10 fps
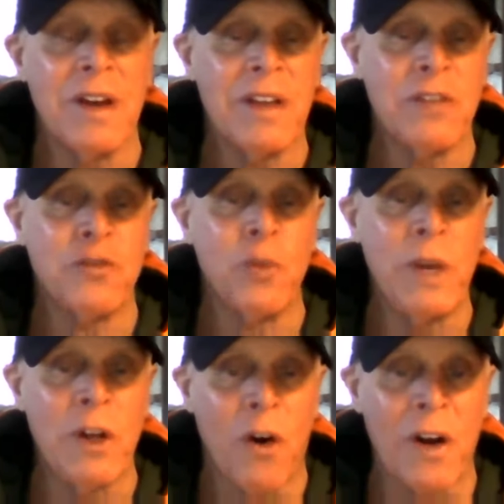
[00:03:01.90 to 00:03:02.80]
his
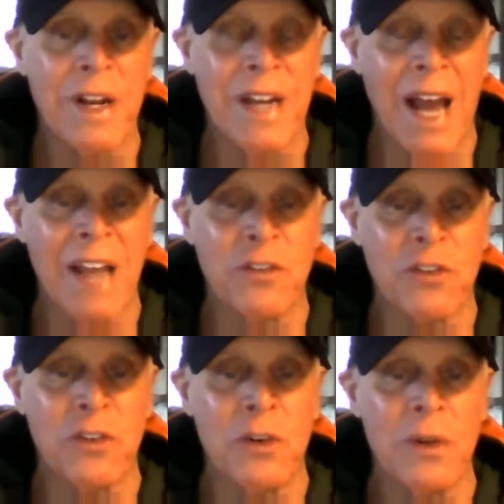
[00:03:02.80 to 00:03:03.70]
sweetheart in high
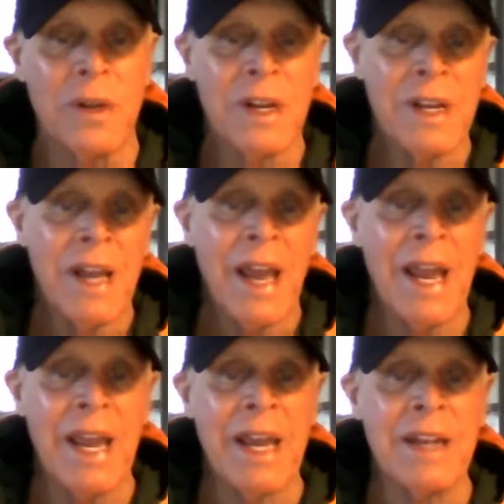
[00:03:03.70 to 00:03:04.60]
school,
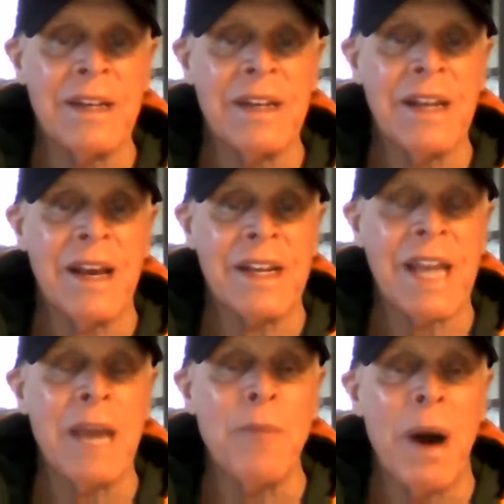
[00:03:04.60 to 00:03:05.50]
and
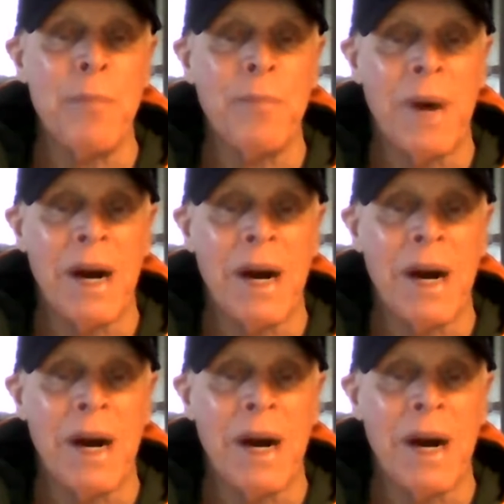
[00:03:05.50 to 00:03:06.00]
came up